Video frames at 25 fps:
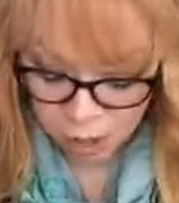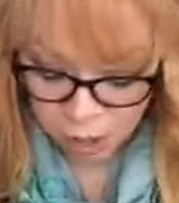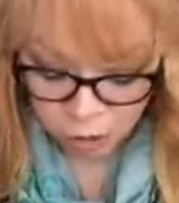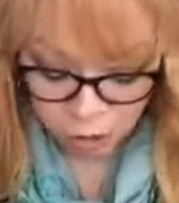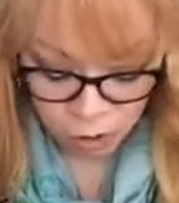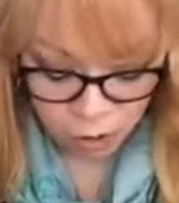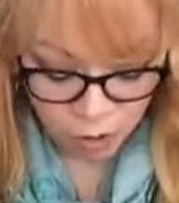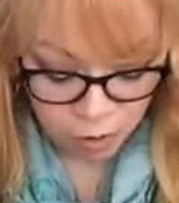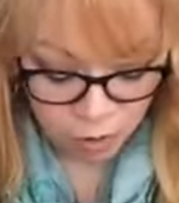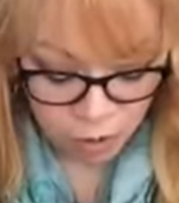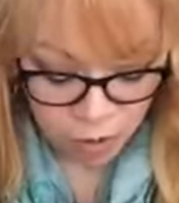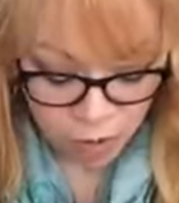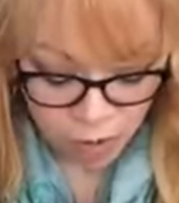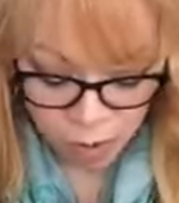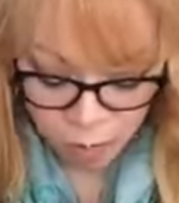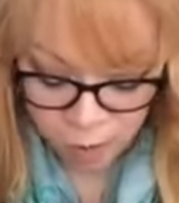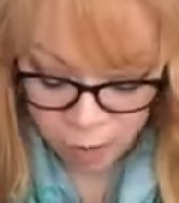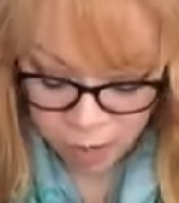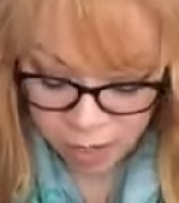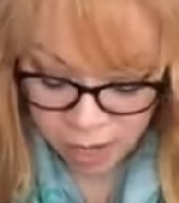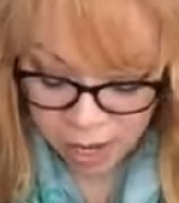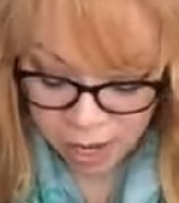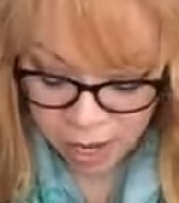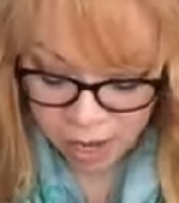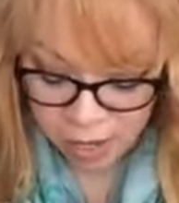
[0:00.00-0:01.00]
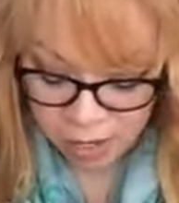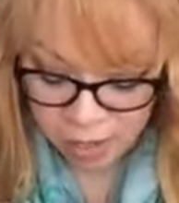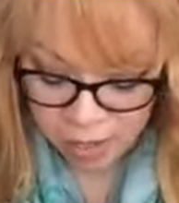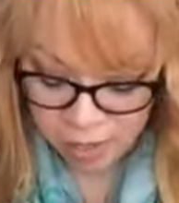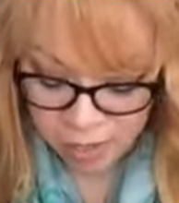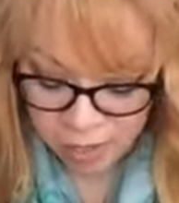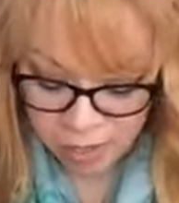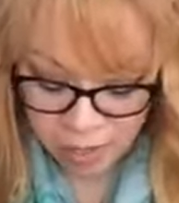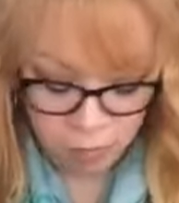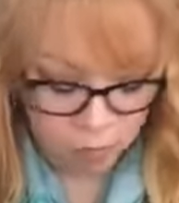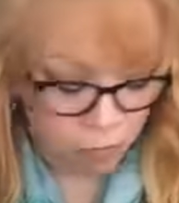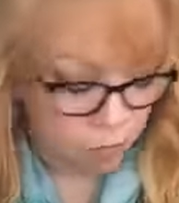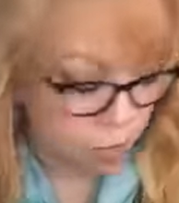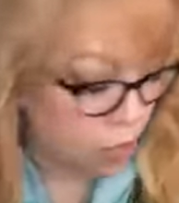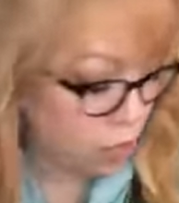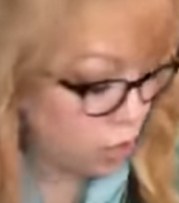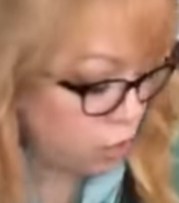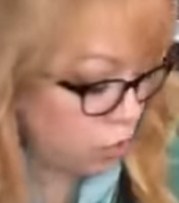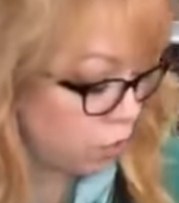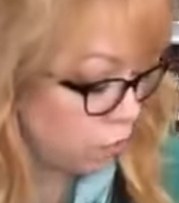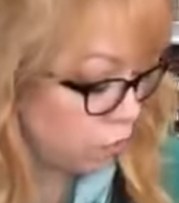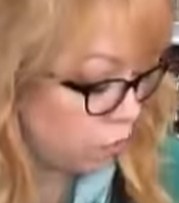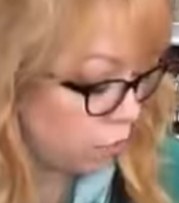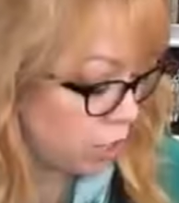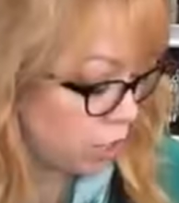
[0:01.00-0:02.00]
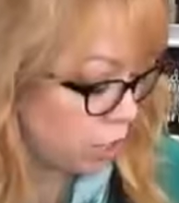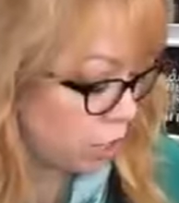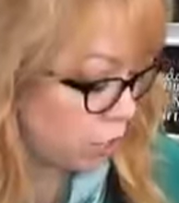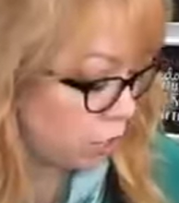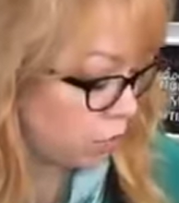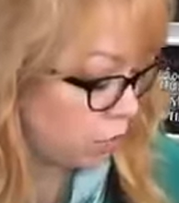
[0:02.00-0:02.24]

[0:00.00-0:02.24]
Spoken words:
so I want to add some green